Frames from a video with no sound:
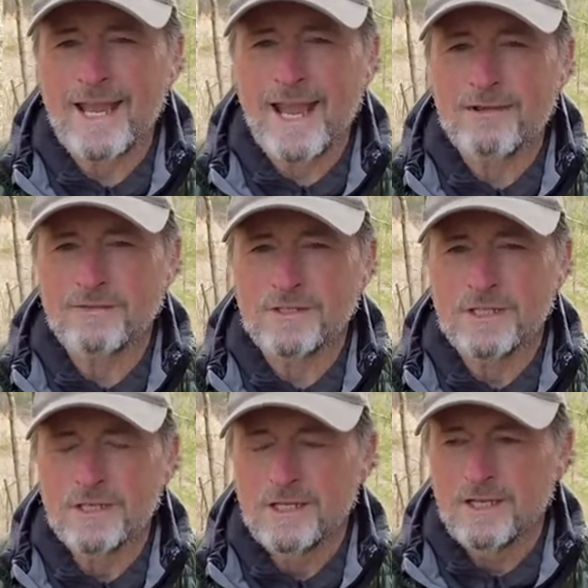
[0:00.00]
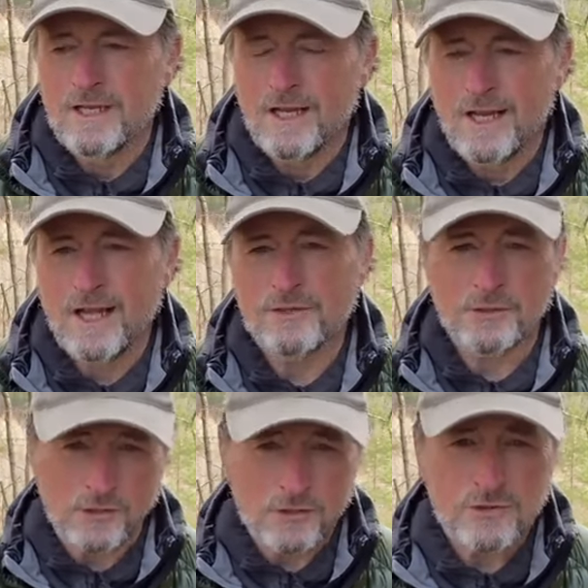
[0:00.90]
avid
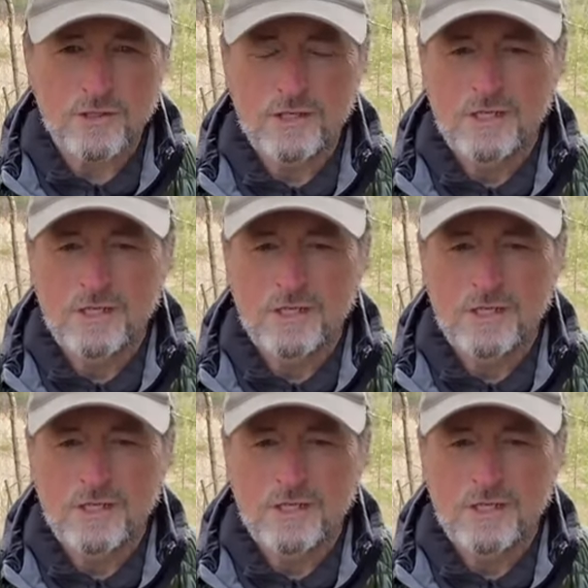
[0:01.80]
hunters,